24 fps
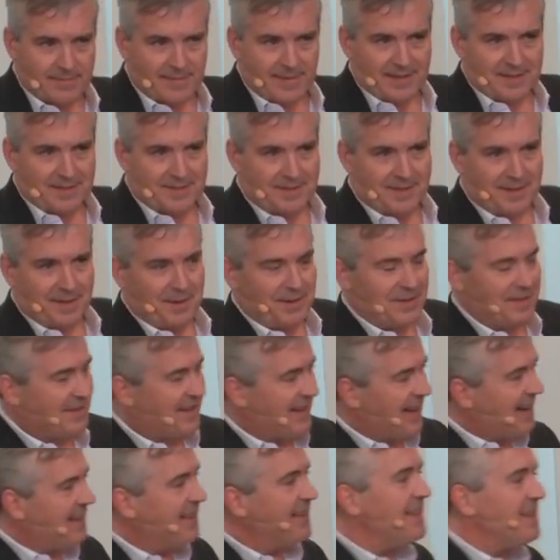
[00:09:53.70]
So you
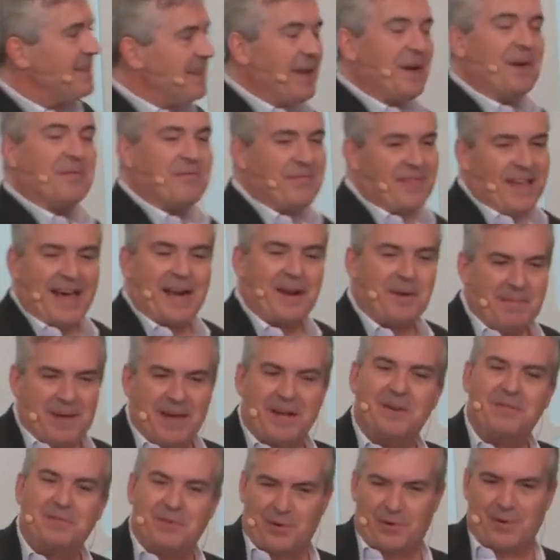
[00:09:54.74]
gotta love that amount
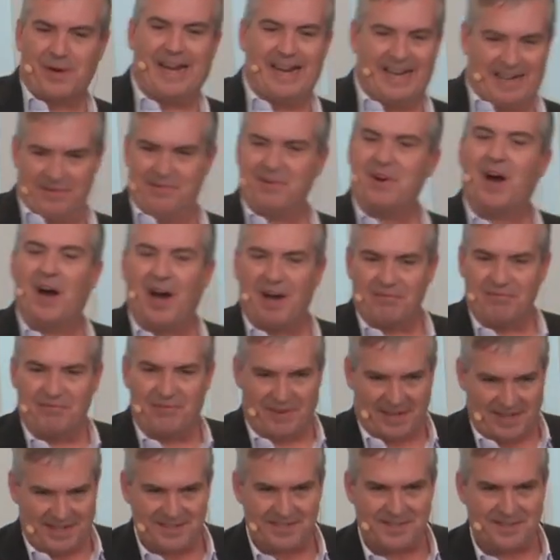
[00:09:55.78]
of creative
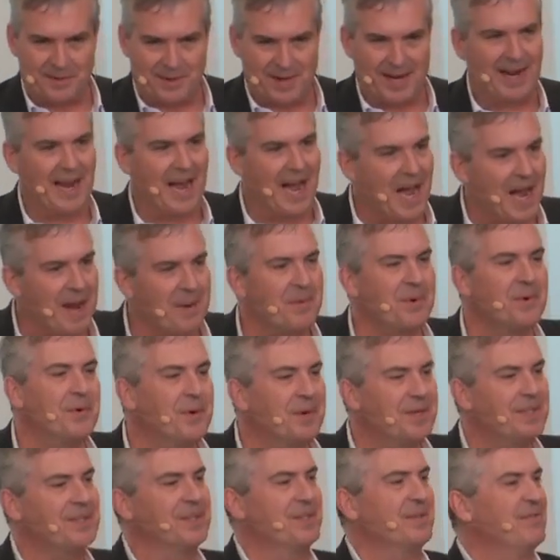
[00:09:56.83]
confidence, okay? I'm
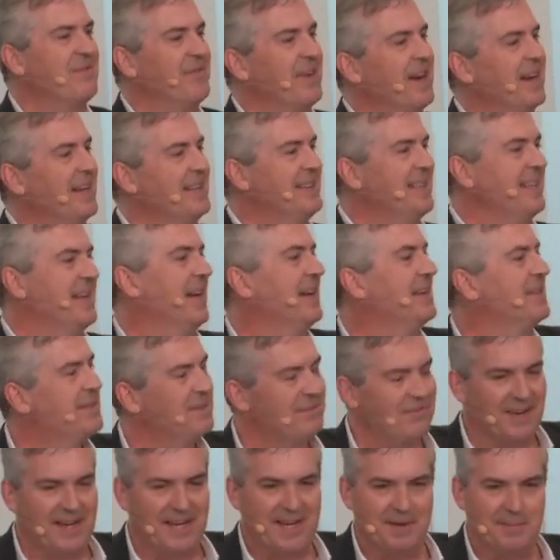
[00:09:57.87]
going to define the
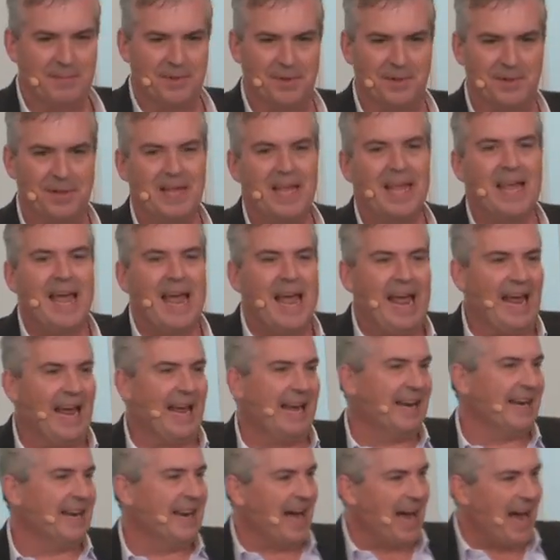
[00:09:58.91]
undefinable,
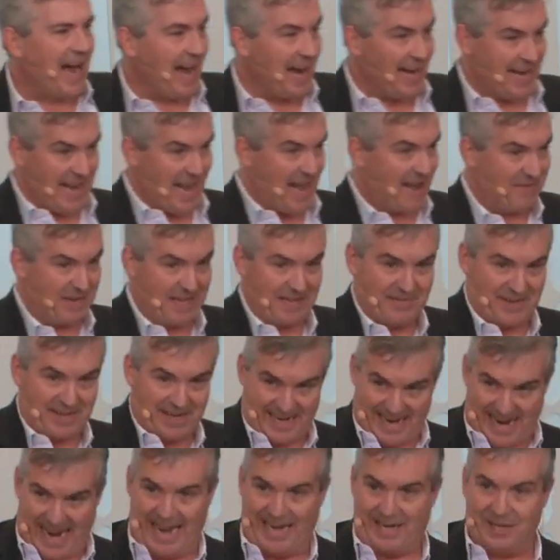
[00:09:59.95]
and I haven't even
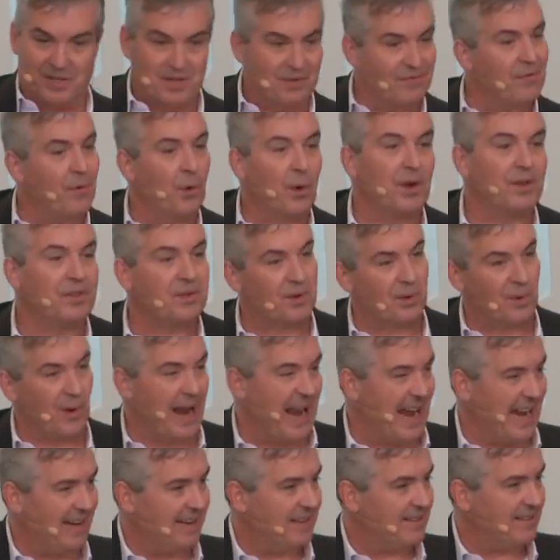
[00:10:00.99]
gotten to 4th
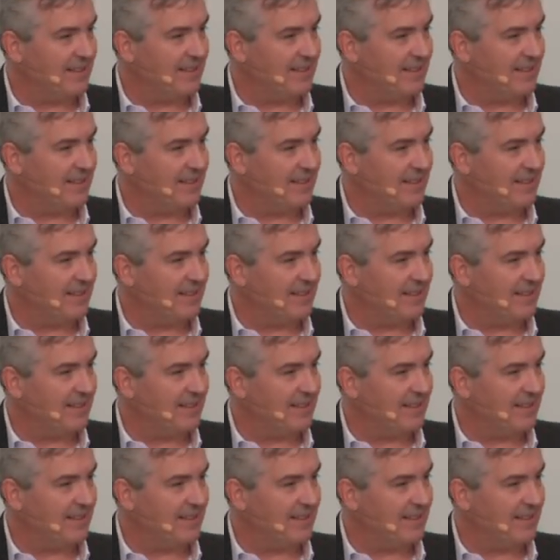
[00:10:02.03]
grade.